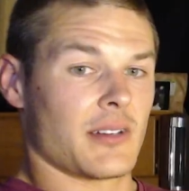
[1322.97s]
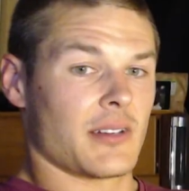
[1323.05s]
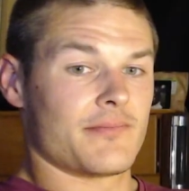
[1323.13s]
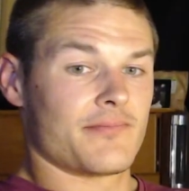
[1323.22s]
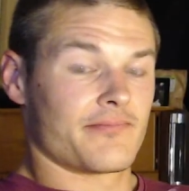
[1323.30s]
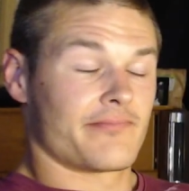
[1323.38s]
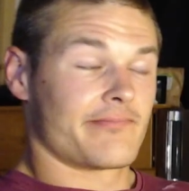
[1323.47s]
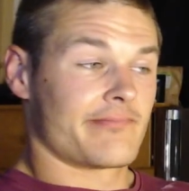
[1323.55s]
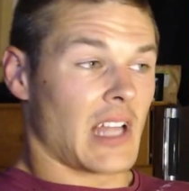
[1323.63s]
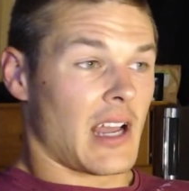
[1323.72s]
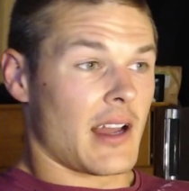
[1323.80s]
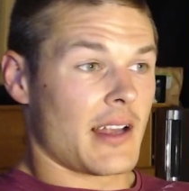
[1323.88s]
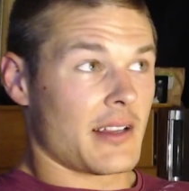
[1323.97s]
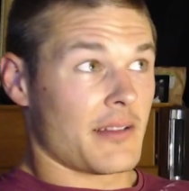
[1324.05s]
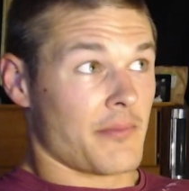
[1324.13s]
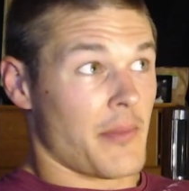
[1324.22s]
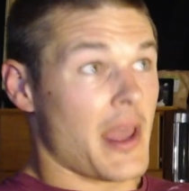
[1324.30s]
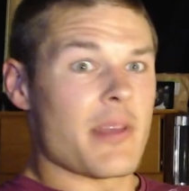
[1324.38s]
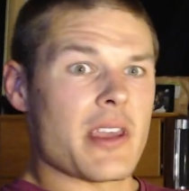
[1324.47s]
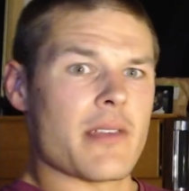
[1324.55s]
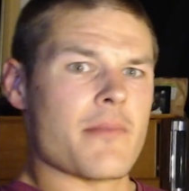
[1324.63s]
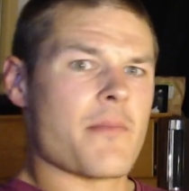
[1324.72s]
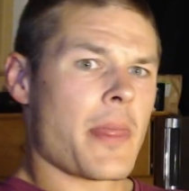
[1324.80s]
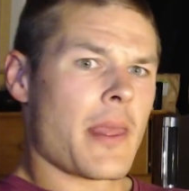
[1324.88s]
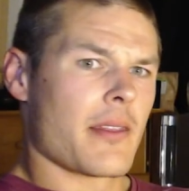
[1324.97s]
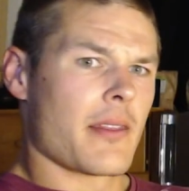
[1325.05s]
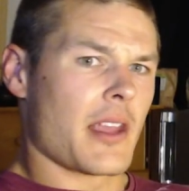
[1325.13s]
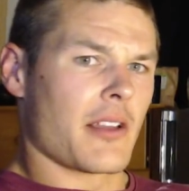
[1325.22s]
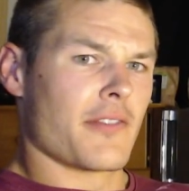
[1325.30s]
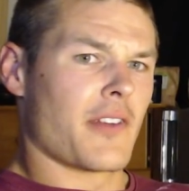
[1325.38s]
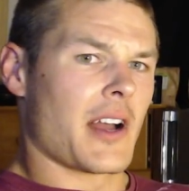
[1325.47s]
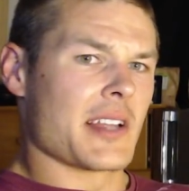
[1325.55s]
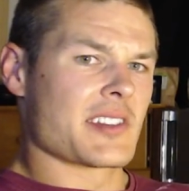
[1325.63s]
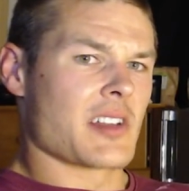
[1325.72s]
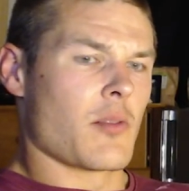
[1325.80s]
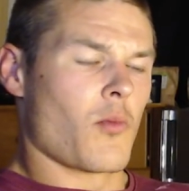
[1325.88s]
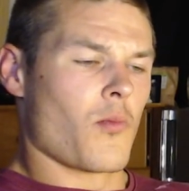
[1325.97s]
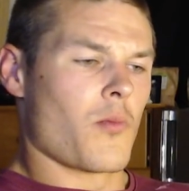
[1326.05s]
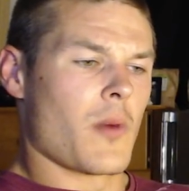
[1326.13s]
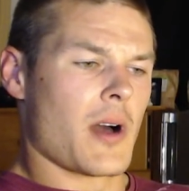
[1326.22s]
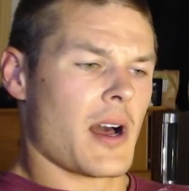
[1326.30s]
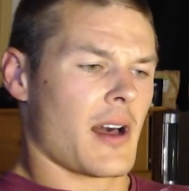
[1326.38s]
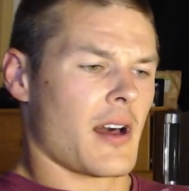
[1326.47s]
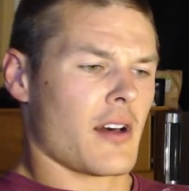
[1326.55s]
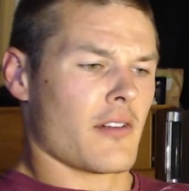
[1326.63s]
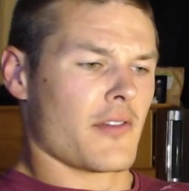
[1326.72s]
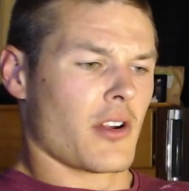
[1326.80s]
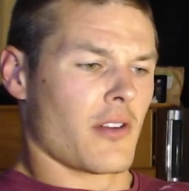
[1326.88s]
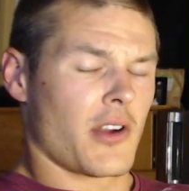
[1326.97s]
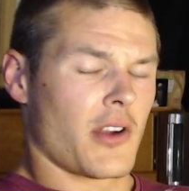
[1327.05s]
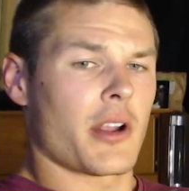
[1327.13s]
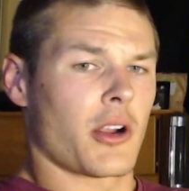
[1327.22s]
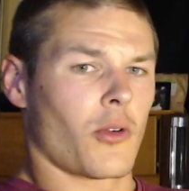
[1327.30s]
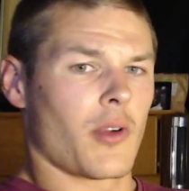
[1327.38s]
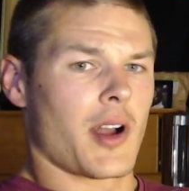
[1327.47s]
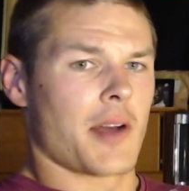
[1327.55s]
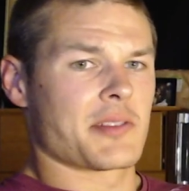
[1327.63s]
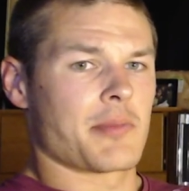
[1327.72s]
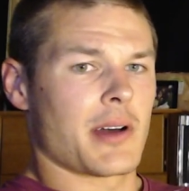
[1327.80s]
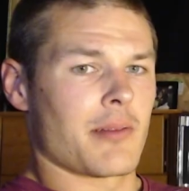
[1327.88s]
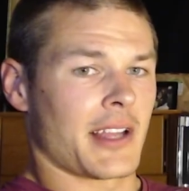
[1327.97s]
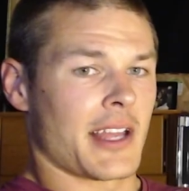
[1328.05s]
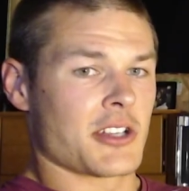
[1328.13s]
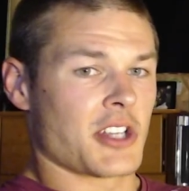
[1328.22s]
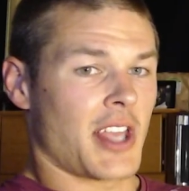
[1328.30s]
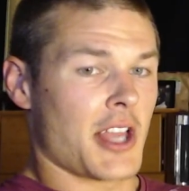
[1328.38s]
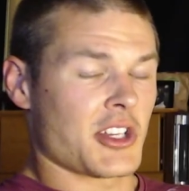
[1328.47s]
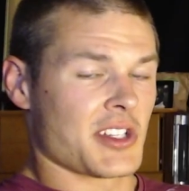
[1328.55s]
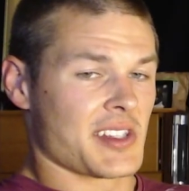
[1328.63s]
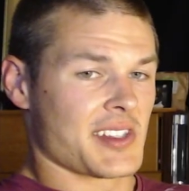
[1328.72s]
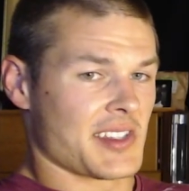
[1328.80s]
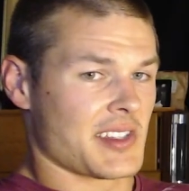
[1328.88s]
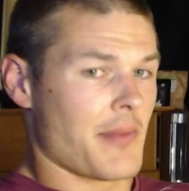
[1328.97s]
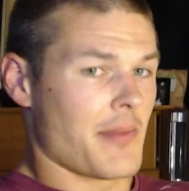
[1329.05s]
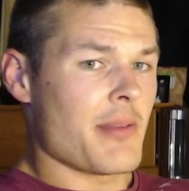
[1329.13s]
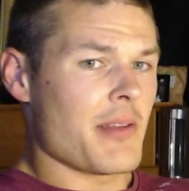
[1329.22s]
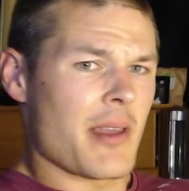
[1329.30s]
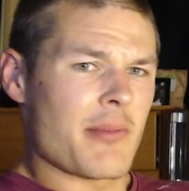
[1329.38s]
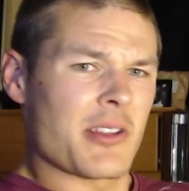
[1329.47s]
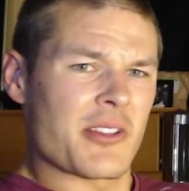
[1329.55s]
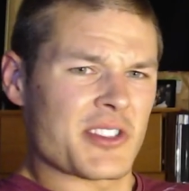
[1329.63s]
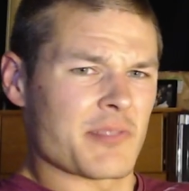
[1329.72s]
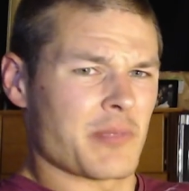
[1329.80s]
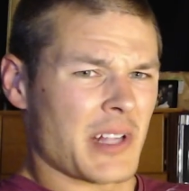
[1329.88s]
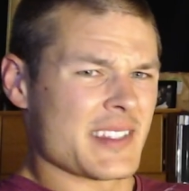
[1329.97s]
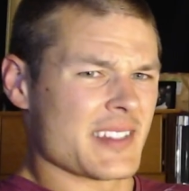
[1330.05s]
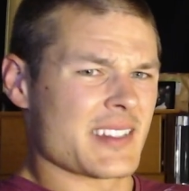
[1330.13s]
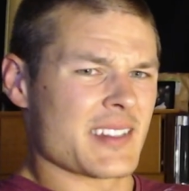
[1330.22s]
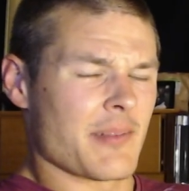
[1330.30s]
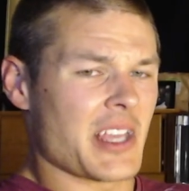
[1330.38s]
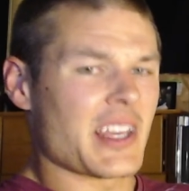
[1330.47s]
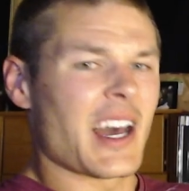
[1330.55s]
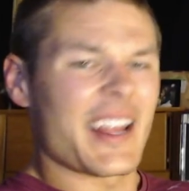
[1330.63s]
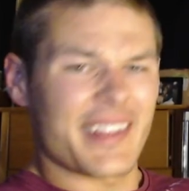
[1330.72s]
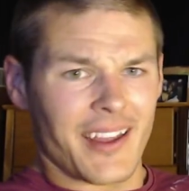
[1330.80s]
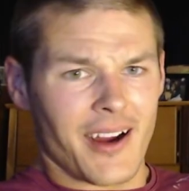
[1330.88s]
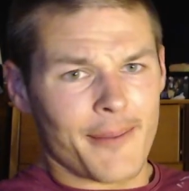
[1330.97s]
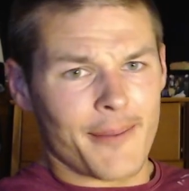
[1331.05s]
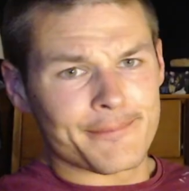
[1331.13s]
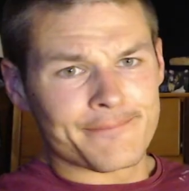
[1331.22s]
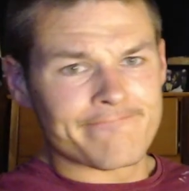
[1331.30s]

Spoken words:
know, maybe they could find some of their very corrupt public education system. Maybe there's some places to be cut there.